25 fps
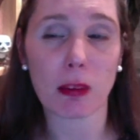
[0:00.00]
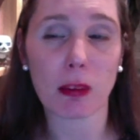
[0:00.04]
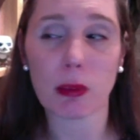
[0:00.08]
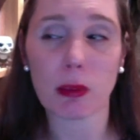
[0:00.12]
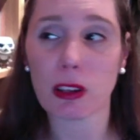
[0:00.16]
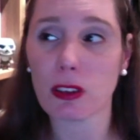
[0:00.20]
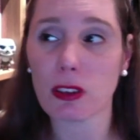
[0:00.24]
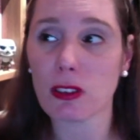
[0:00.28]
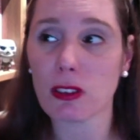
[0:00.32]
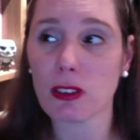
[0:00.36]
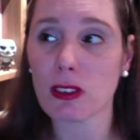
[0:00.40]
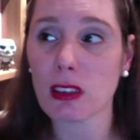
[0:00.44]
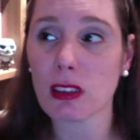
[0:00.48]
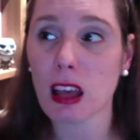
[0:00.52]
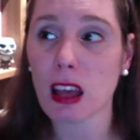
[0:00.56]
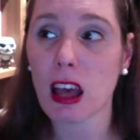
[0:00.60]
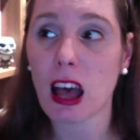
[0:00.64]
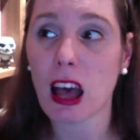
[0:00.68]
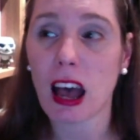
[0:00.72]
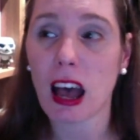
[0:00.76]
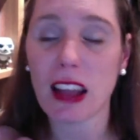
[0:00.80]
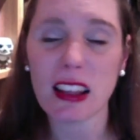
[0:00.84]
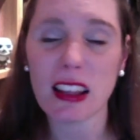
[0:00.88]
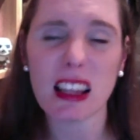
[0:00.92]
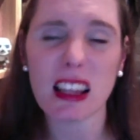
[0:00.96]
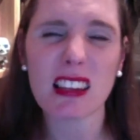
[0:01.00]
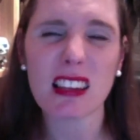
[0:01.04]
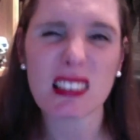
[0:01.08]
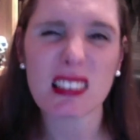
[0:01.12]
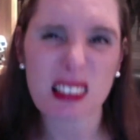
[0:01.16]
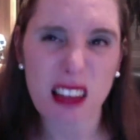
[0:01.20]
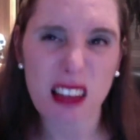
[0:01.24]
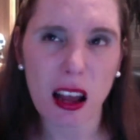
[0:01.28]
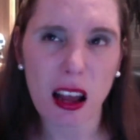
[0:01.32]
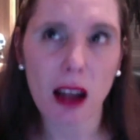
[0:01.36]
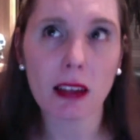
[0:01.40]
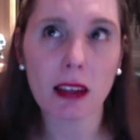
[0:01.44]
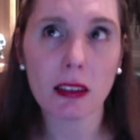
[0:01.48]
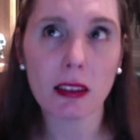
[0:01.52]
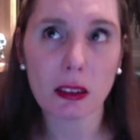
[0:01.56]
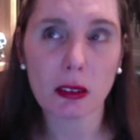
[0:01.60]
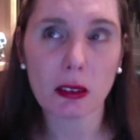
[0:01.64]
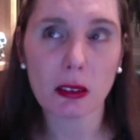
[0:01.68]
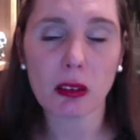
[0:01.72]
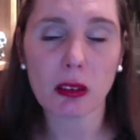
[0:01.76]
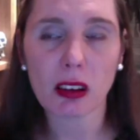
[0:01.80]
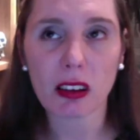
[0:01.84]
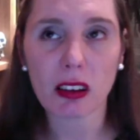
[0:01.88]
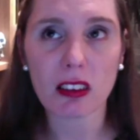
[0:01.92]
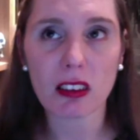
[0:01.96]
because unless I know I'm
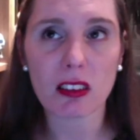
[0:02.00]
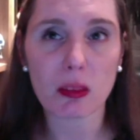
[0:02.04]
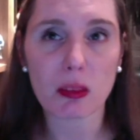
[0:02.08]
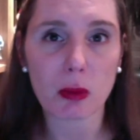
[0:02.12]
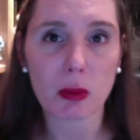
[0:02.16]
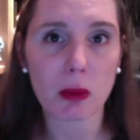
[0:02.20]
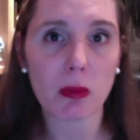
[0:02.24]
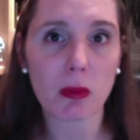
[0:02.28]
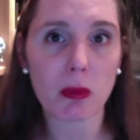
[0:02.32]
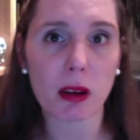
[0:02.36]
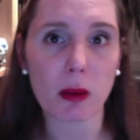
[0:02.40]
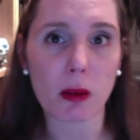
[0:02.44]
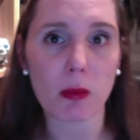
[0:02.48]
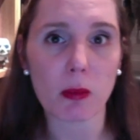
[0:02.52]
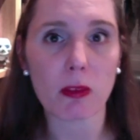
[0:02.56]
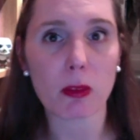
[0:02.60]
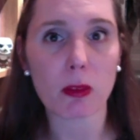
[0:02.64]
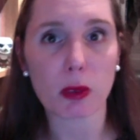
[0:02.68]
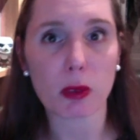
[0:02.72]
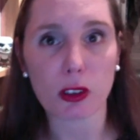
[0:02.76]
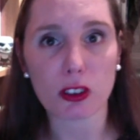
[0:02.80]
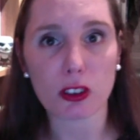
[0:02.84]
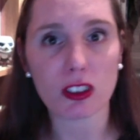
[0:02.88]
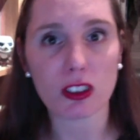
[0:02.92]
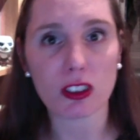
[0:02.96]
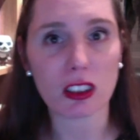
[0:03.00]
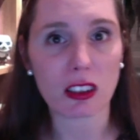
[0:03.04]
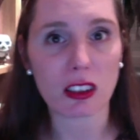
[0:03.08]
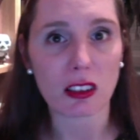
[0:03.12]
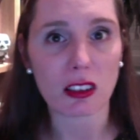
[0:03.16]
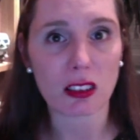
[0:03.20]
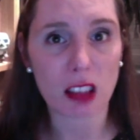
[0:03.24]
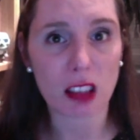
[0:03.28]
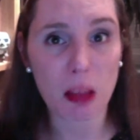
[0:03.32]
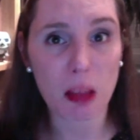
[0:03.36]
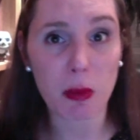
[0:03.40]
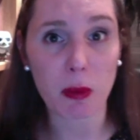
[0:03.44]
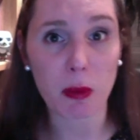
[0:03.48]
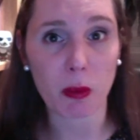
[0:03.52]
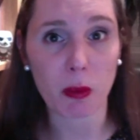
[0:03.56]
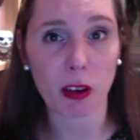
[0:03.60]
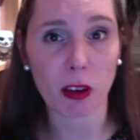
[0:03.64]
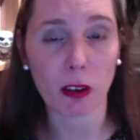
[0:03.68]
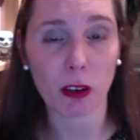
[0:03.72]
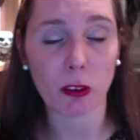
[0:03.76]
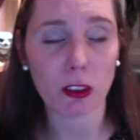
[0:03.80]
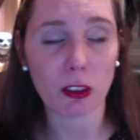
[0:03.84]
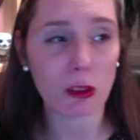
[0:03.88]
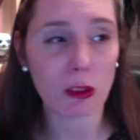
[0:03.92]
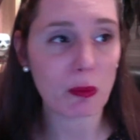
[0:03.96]
going to my mum's because she does slimming
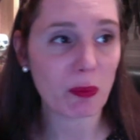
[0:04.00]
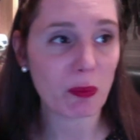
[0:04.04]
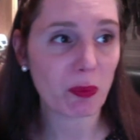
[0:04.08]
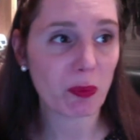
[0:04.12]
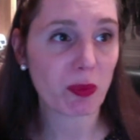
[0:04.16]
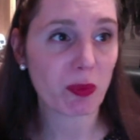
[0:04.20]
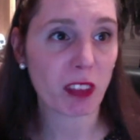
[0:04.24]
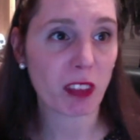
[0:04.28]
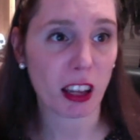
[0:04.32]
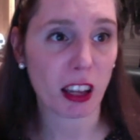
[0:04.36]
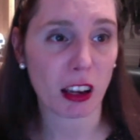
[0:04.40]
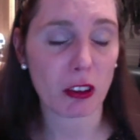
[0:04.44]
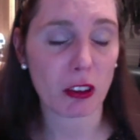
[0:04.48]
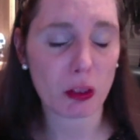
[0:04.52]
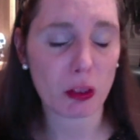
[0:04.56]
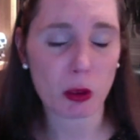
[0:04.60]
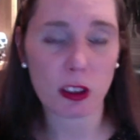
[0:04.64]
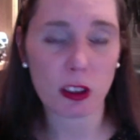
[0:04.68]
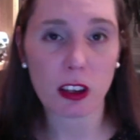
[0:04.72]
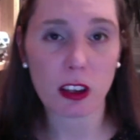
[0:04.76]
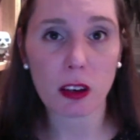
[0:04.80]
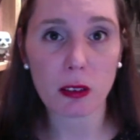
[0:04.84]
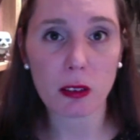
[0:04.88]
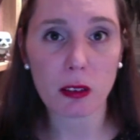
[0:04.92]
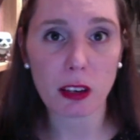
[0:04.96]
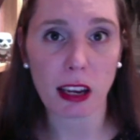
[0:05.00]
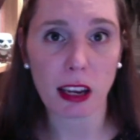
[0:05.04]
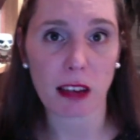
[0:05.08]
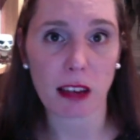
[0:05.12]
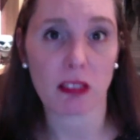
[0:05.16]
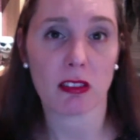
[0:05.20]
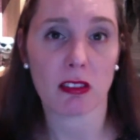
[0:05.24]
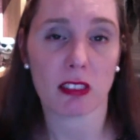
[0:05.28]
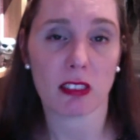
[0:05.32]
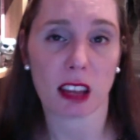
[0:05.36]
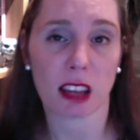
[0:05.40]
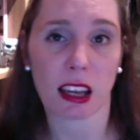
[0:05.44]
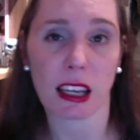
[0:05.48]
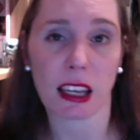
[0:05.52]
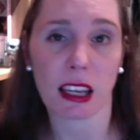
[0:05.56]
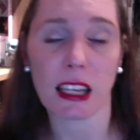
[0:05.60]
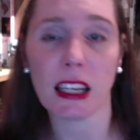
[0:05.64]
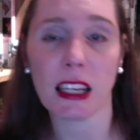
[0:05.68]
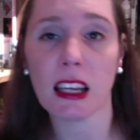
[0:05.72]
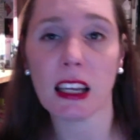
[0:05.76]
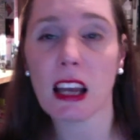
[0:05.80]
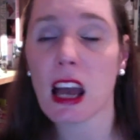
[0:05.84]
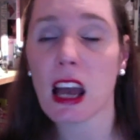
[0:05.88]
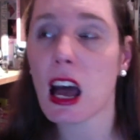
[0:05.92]
world and I'll do a no count day,